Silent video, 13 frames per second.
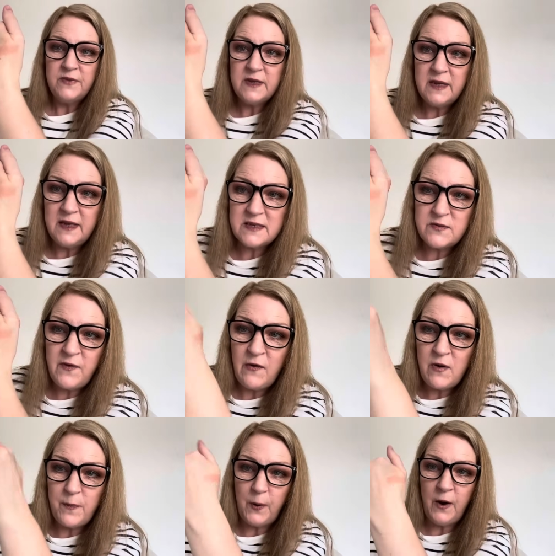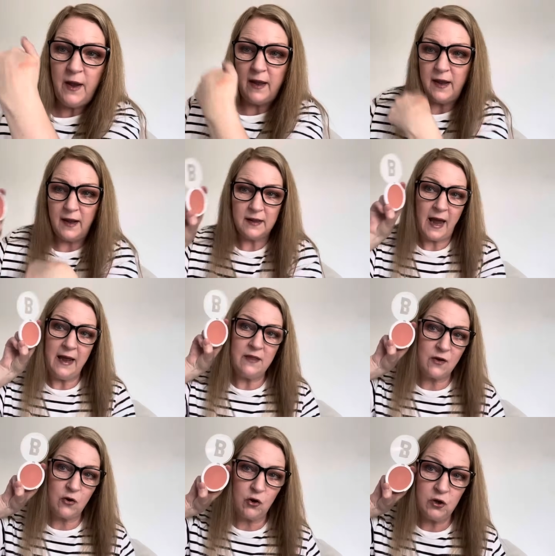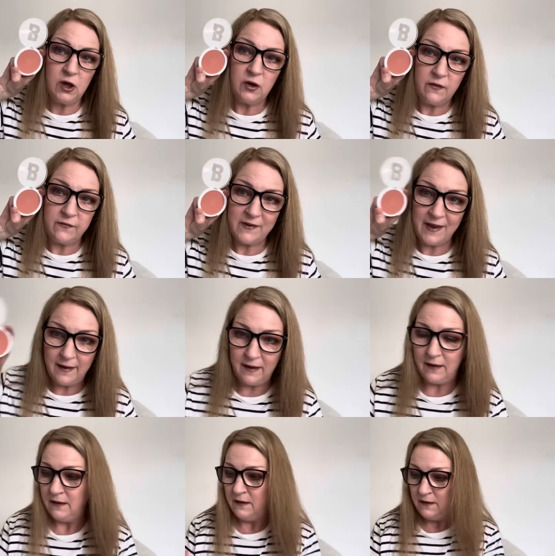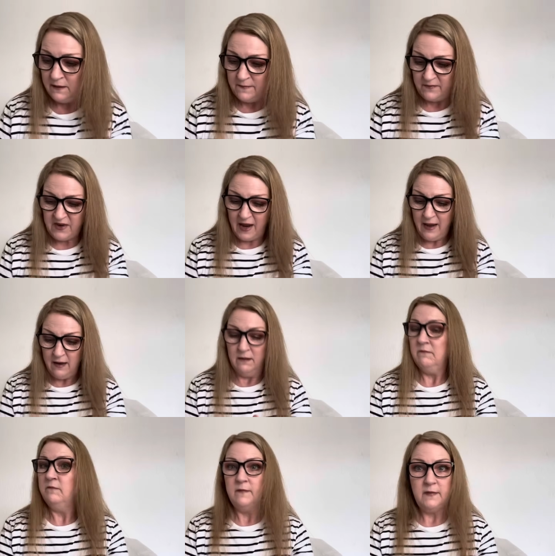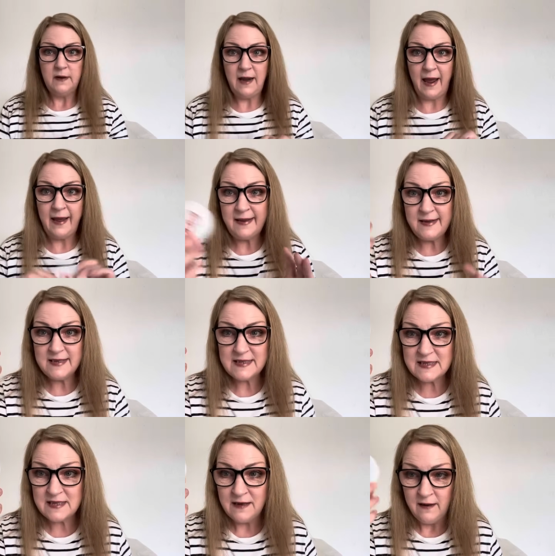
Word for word: It's very pretty. I like the colour of it. Yeah, nice.